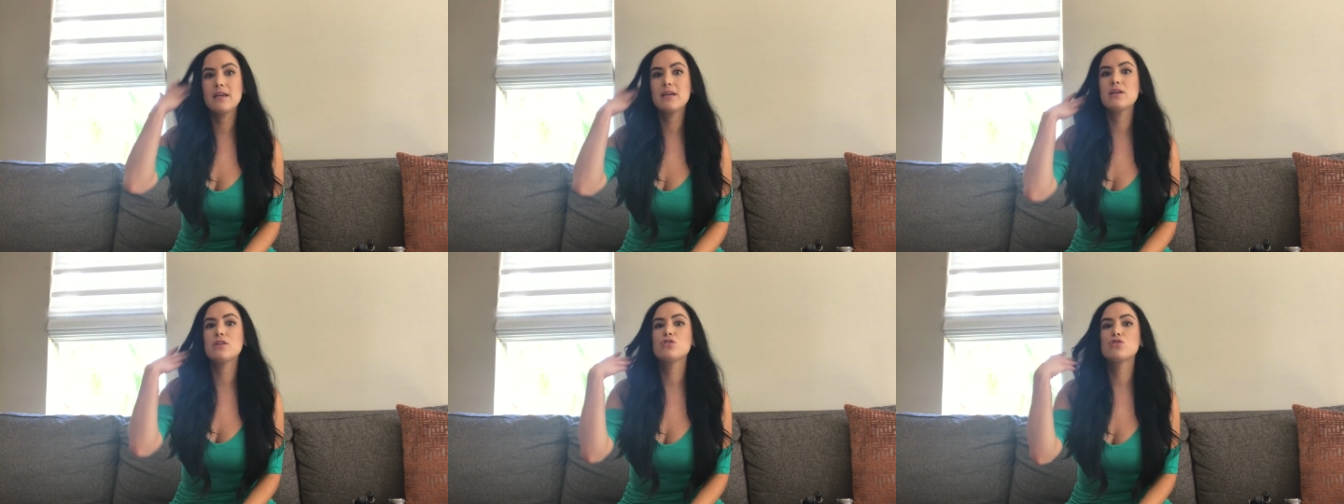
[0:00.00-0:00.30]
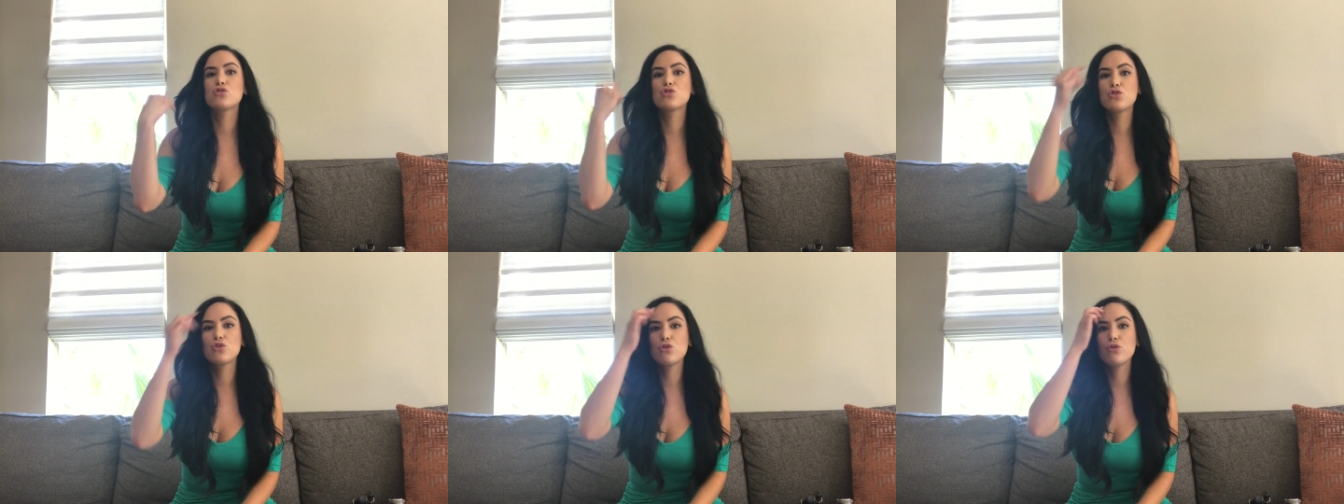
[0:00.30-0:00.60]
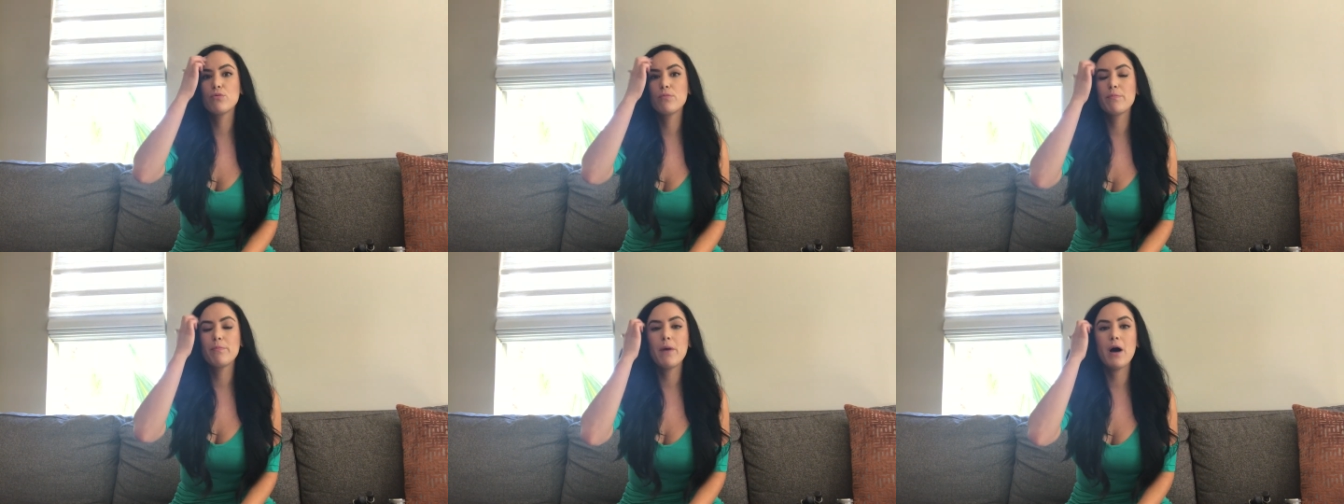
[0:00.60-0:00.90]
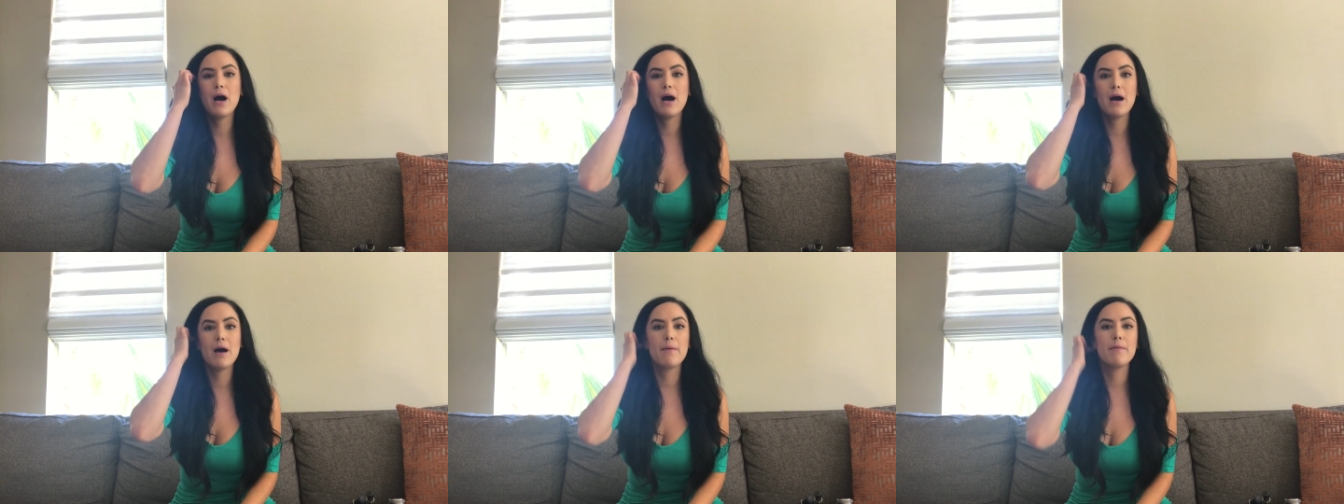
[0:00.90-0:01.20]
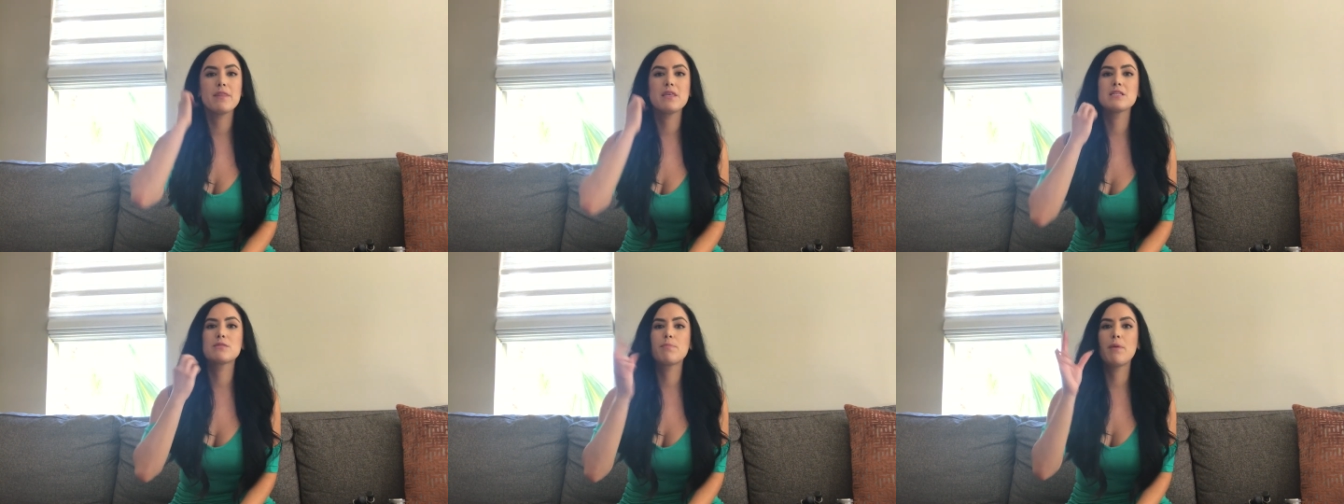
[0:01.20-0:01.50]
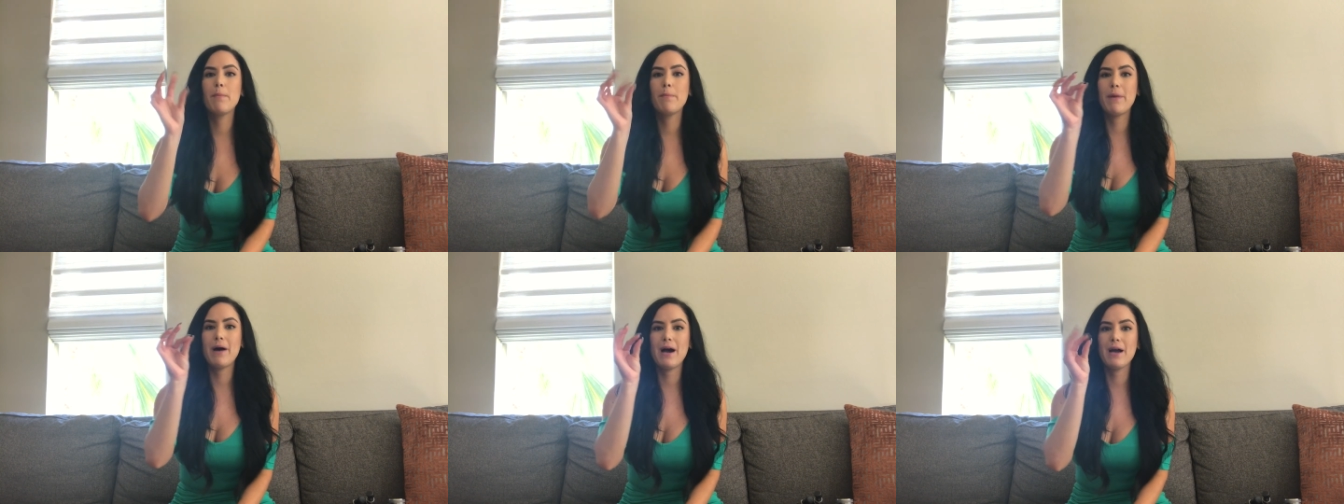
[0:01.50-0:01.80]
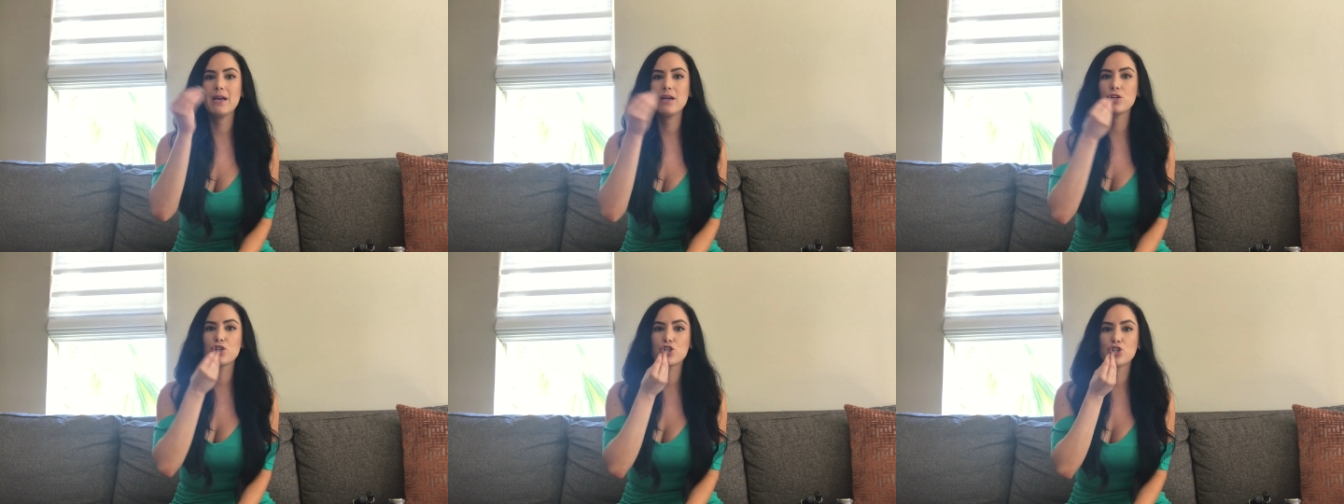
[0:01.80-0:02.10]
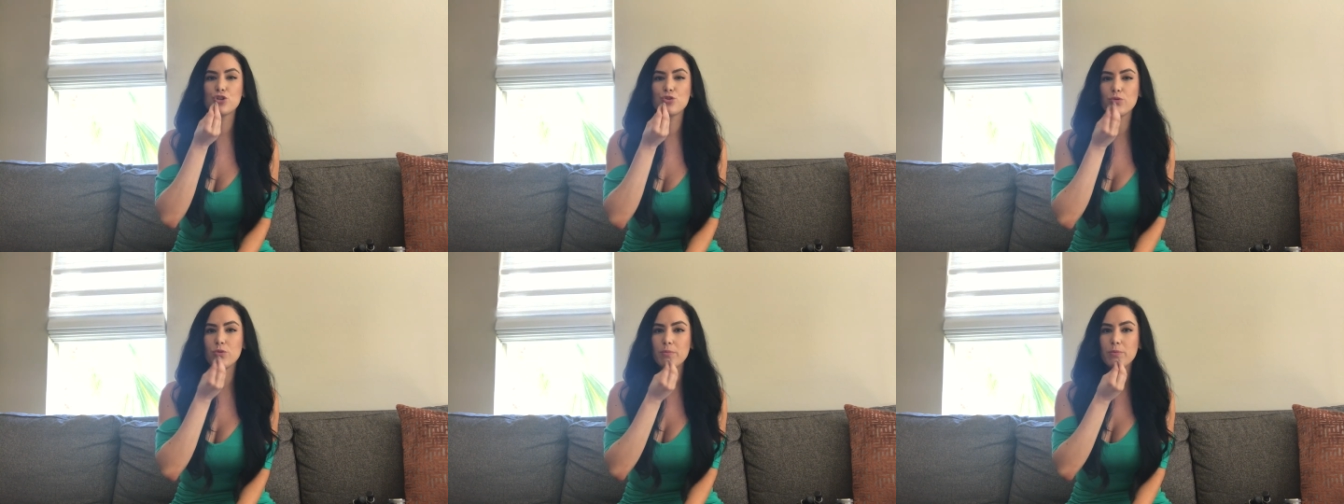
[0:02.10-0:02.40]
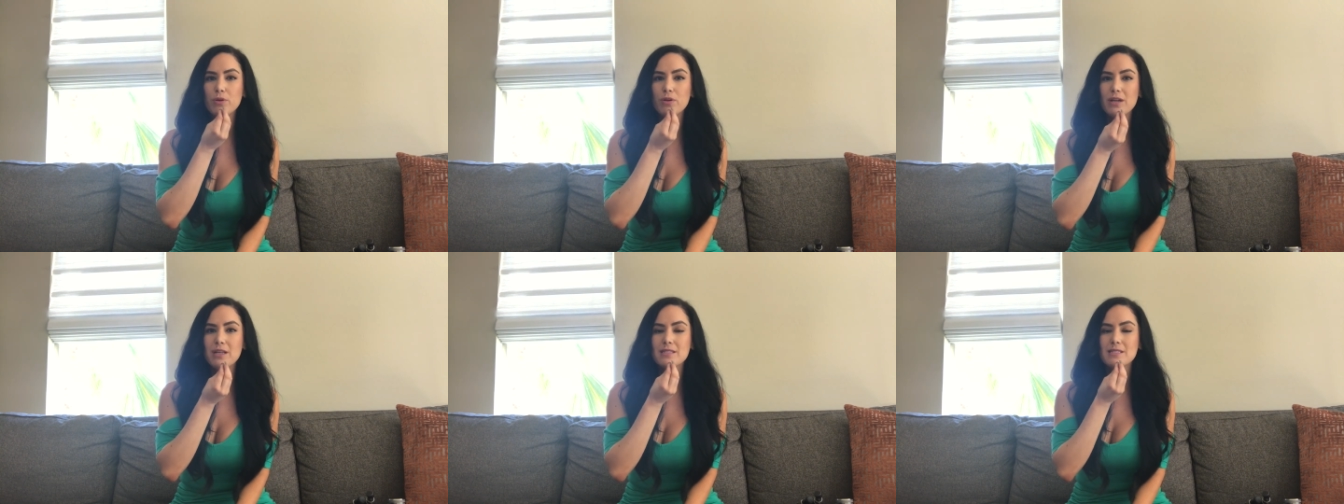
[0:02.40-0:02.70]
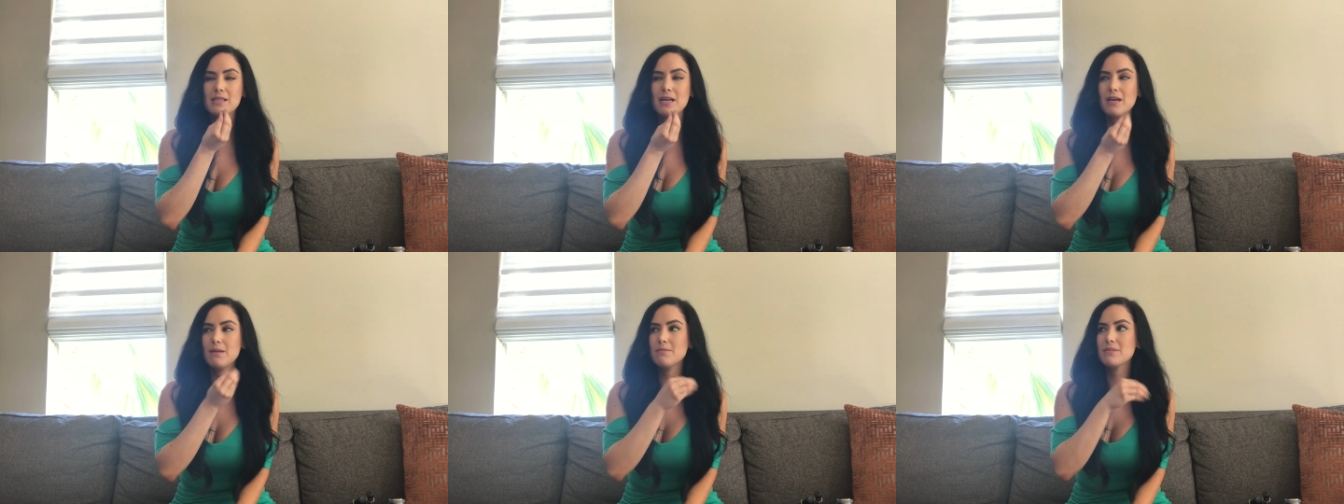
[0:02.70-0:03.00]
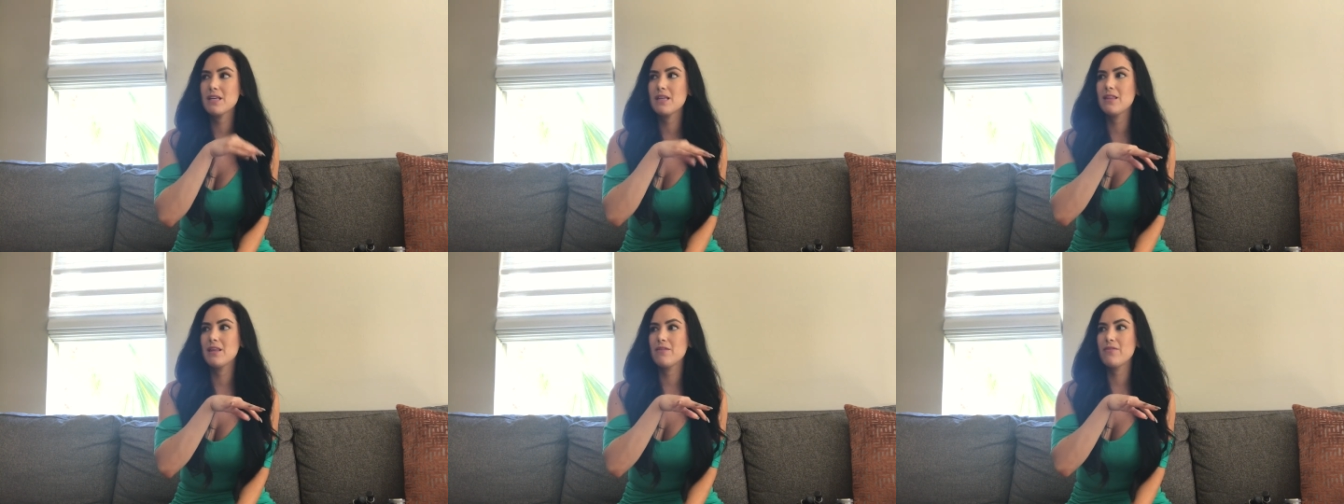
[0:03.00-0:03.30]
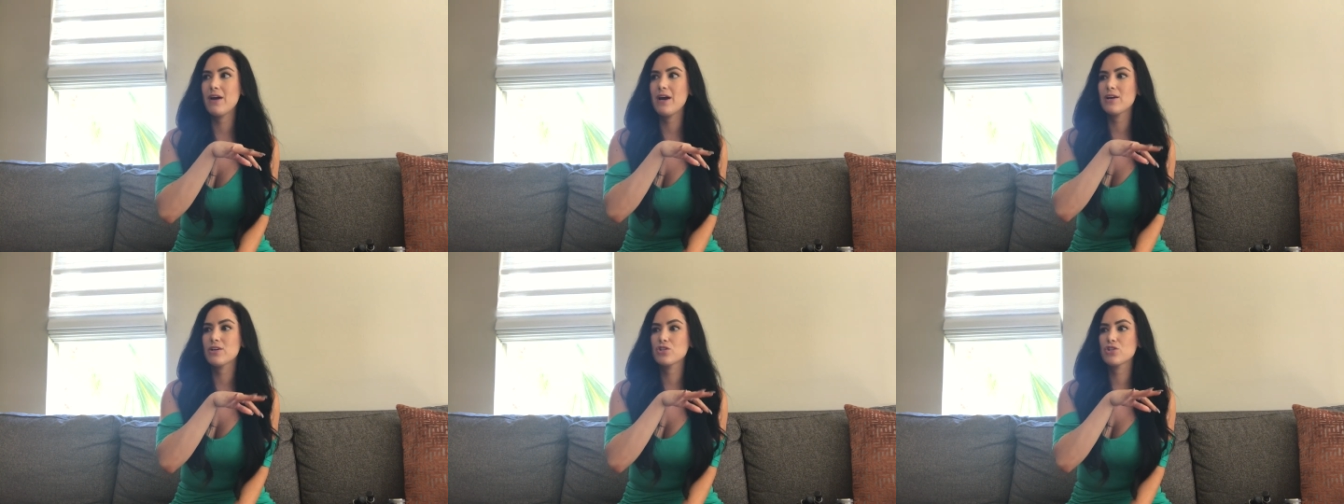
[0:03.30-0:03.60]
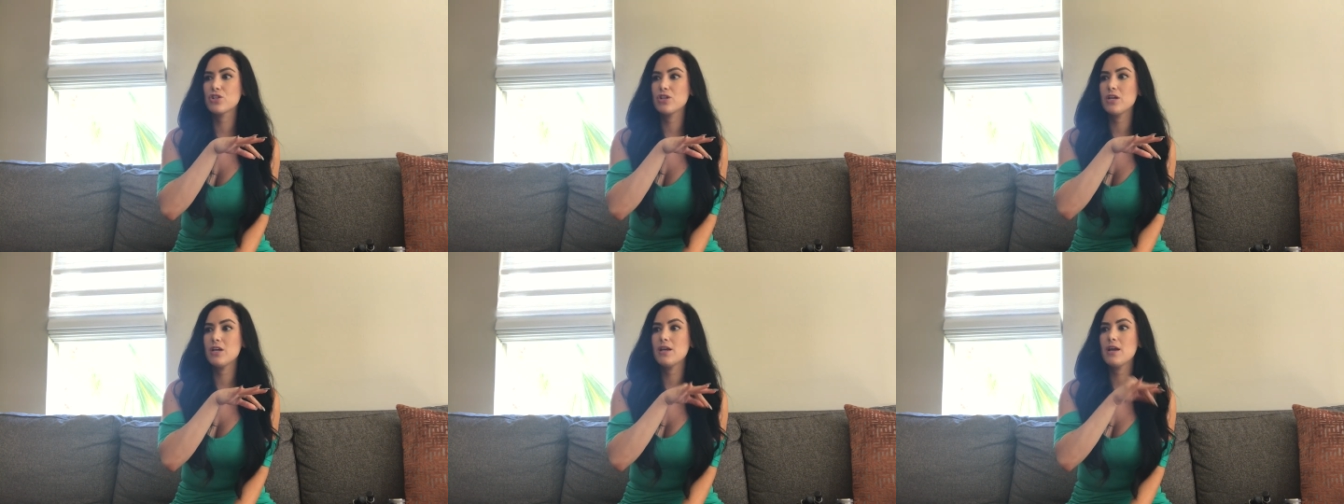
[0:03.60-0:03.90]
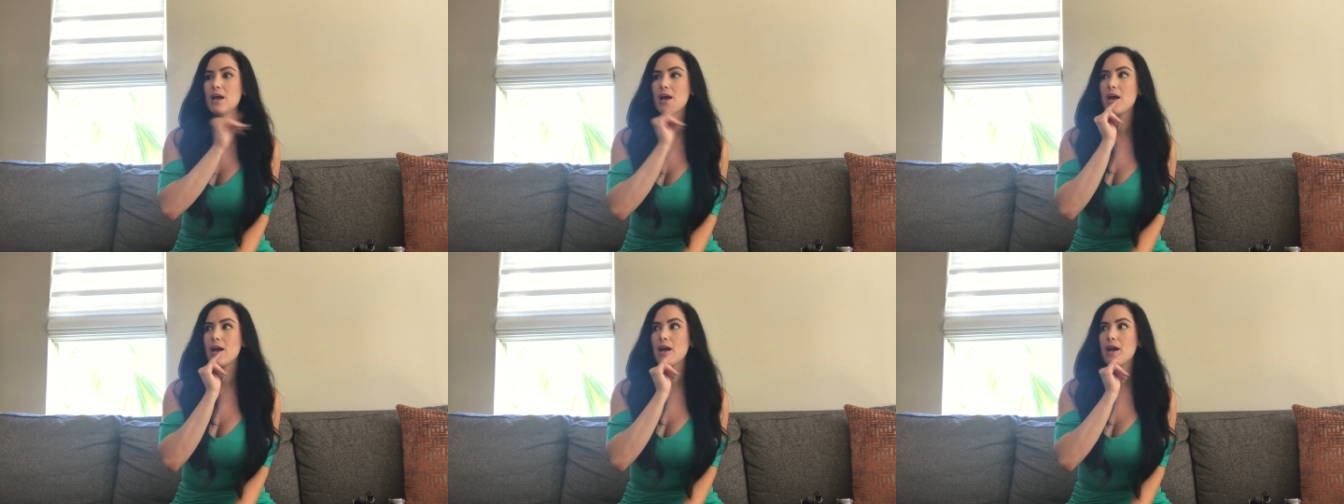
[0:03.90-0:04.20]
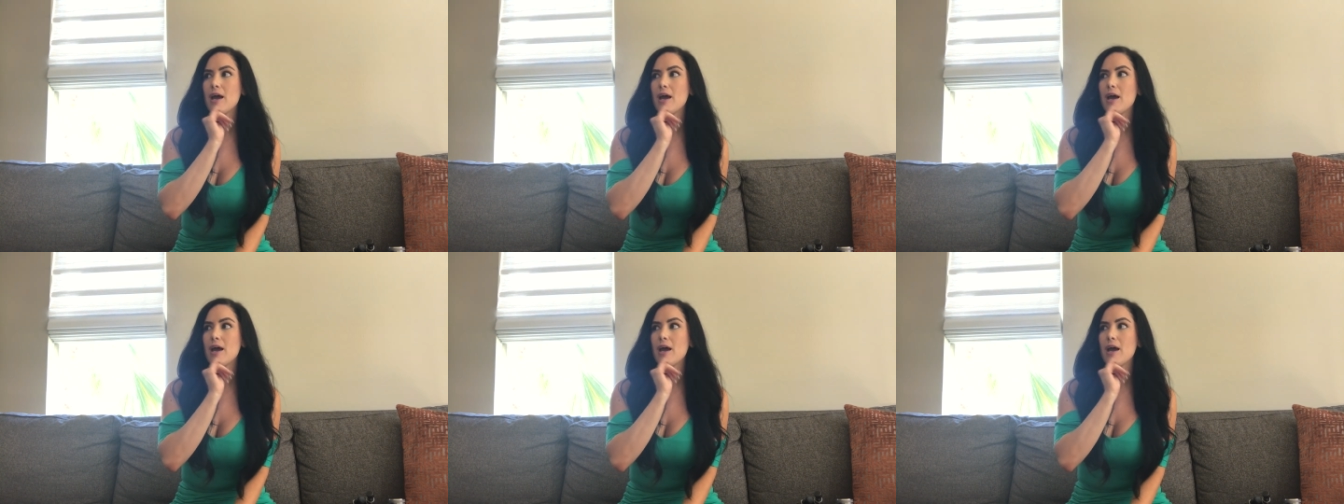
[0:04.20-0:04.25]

I consume uh, these papaya chewable enzymes and they've actually